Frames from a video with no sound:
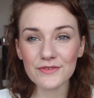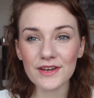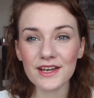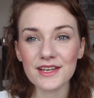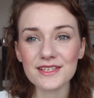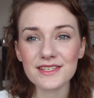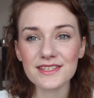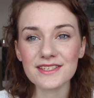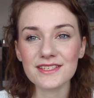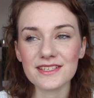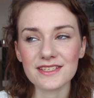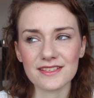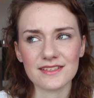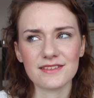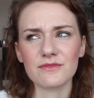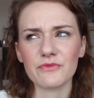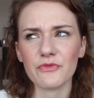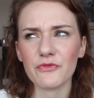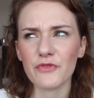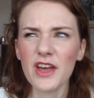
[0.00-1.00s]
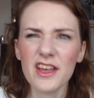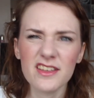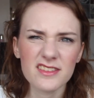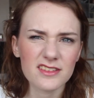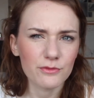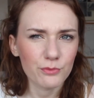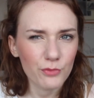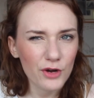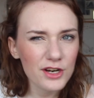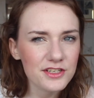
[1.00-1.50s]

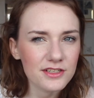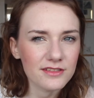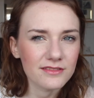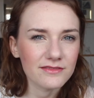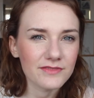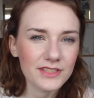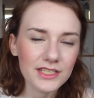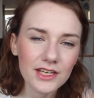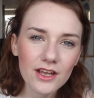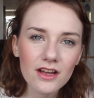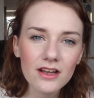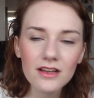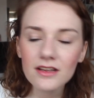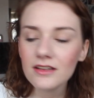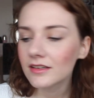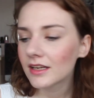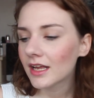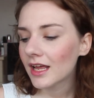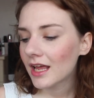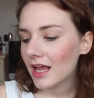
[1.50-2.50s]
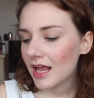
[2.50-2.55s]
first impression video,